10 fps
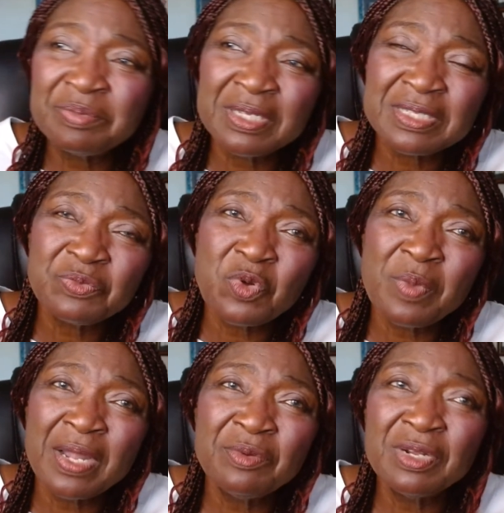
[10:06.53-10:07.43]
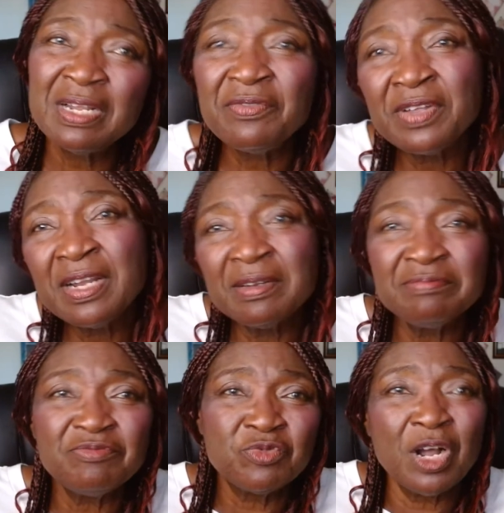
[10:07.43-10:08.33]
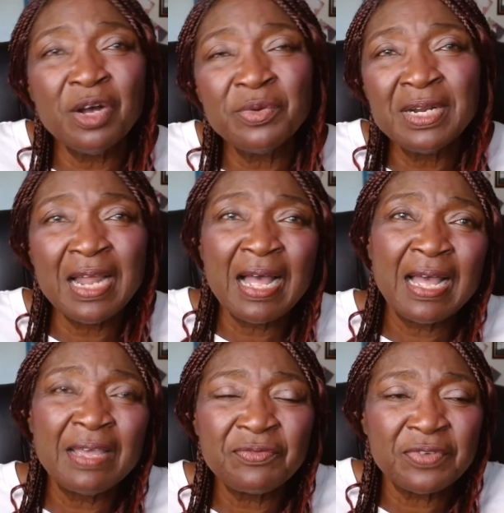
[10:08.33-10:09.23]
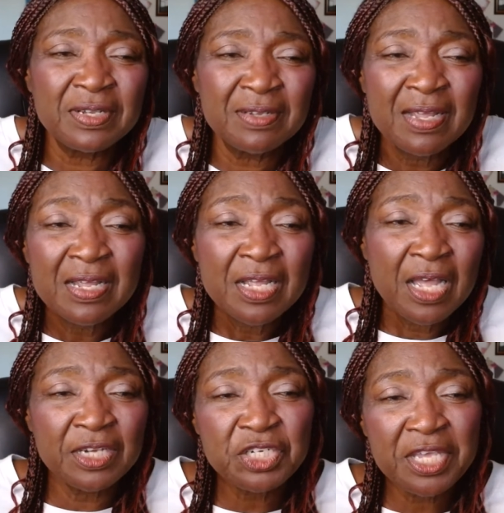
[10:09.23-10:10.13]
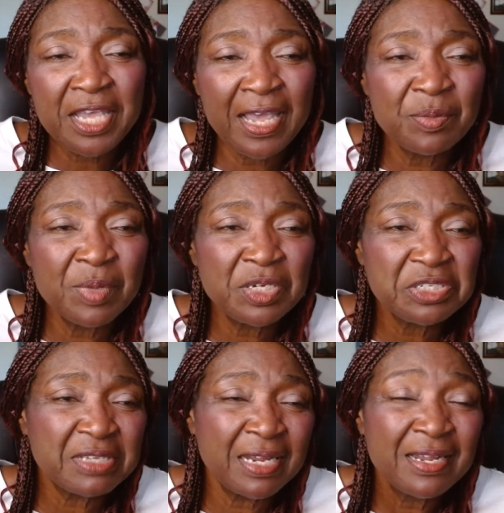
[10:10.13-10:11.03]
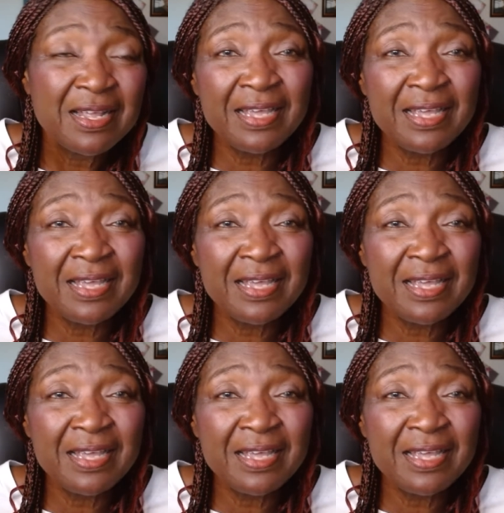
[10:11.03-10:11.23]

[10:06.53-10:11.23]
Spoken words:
this woman was living a rowdy life, and she came and she said,